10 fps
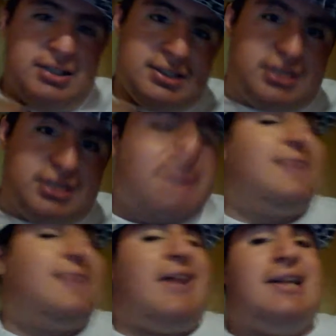The ones the
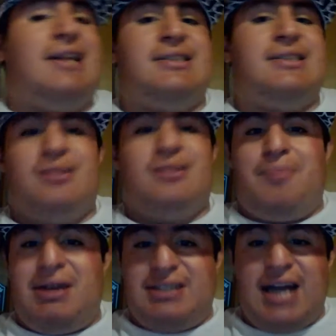fans,
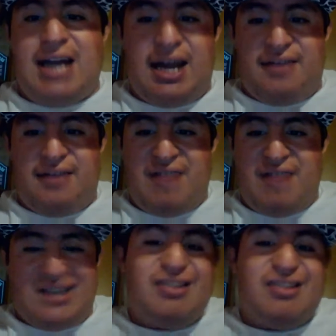Bears had fans.
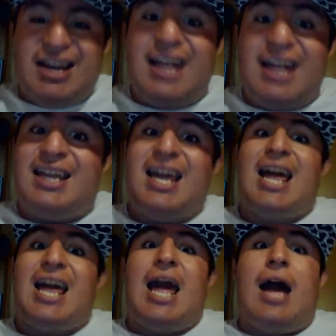New today,
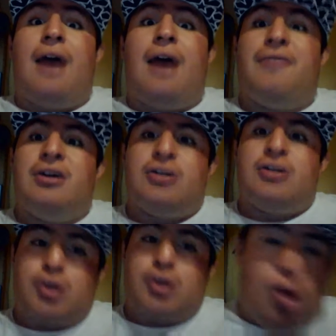have
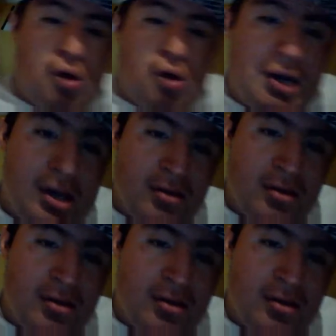Trent Cohen.